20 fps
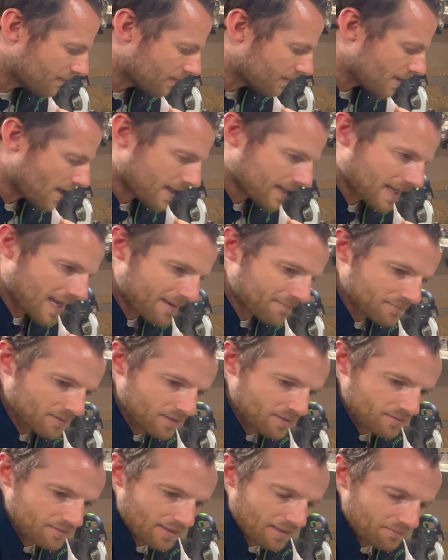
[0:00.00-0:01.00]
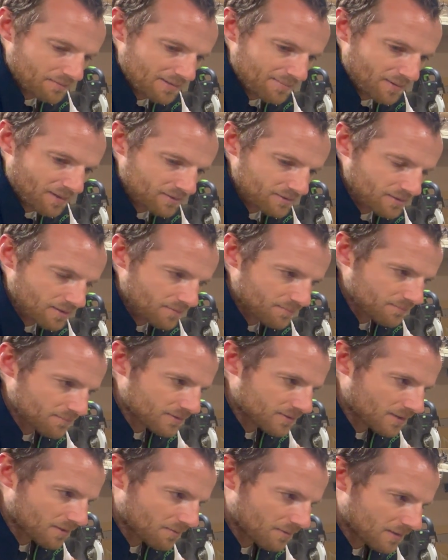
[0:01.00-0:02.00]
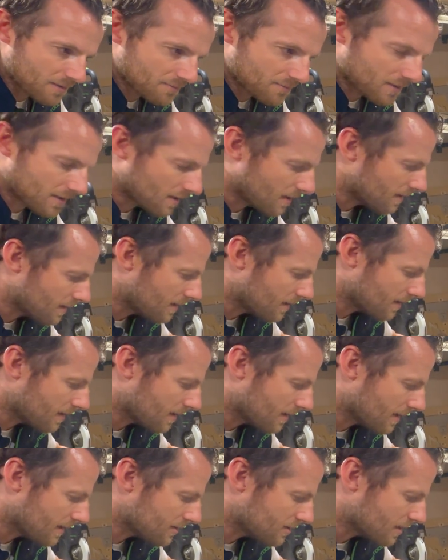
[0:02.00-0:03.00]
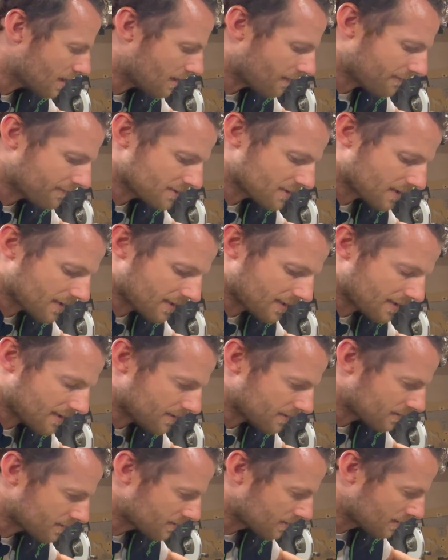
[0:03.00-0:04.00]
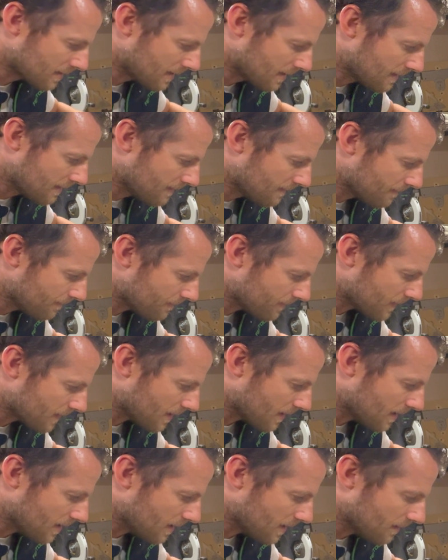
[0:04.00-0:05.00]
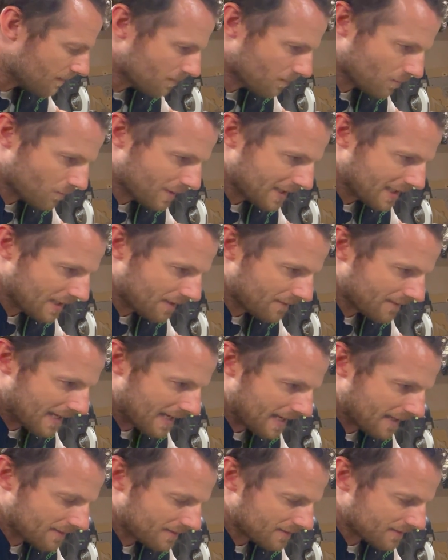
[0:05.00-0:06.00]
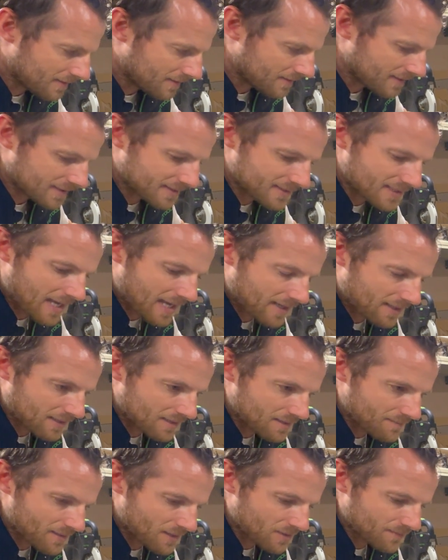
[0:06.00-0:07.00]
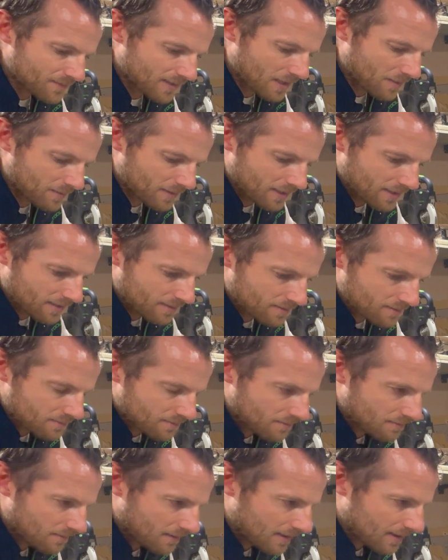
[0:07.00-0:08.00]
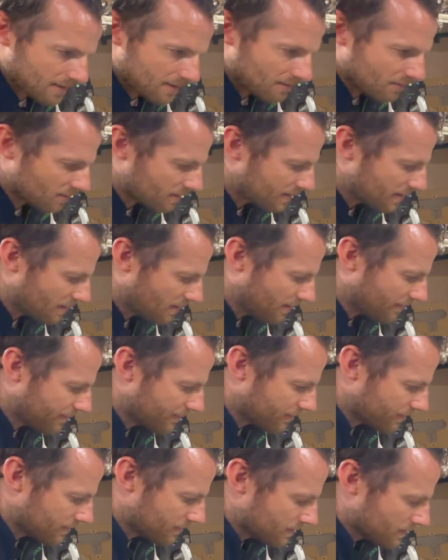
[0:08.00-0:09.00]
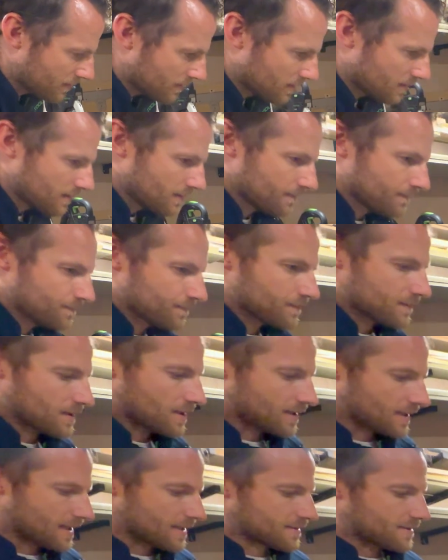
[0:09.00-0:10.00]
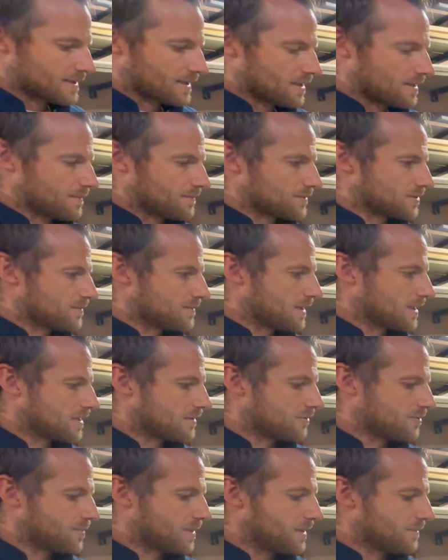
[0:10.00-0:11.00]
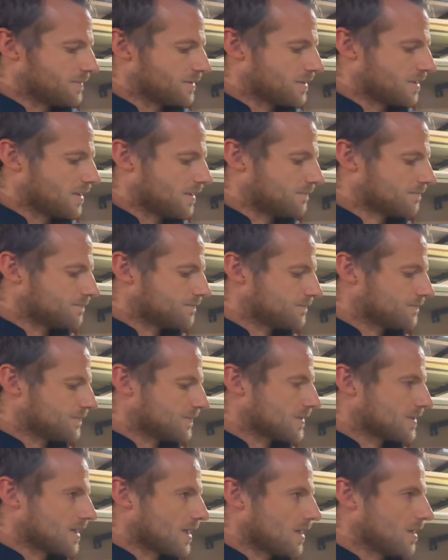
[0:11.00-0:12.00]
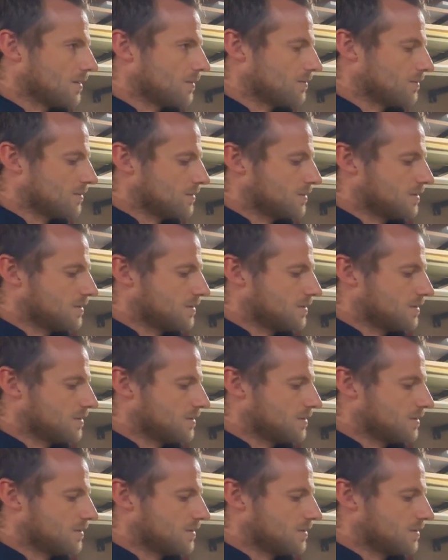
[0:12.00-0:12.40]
that cabinet that we mocked up. So whether we're cutting a shelf or something else, we know that is exactly the measurement that we need, and I can lock that off. And that's set up to make a repeatable cut. So